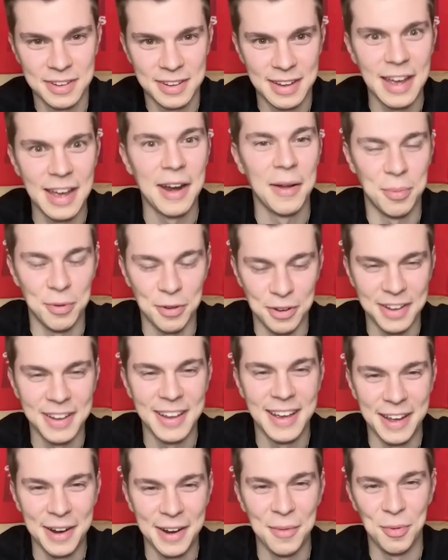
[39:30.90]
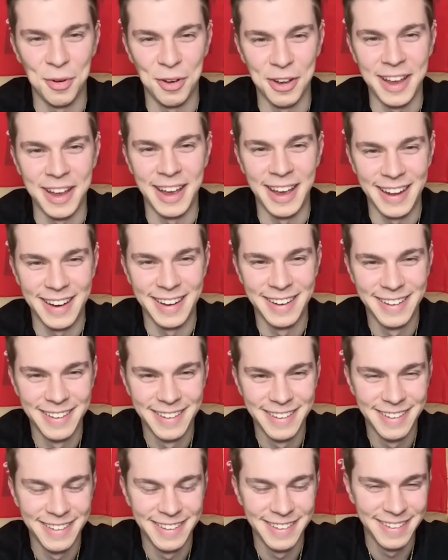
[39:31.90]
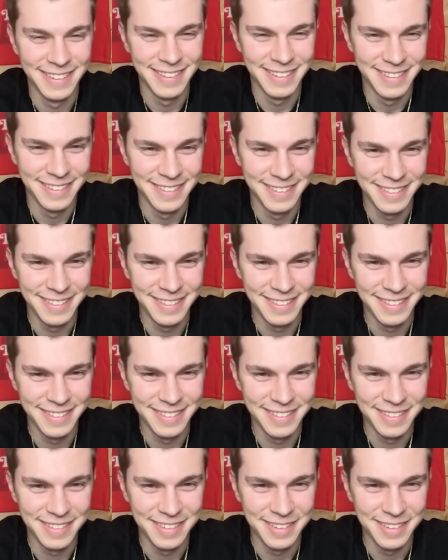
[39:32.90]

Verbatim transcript: Attaboy. Attaboy. Today, on fire today.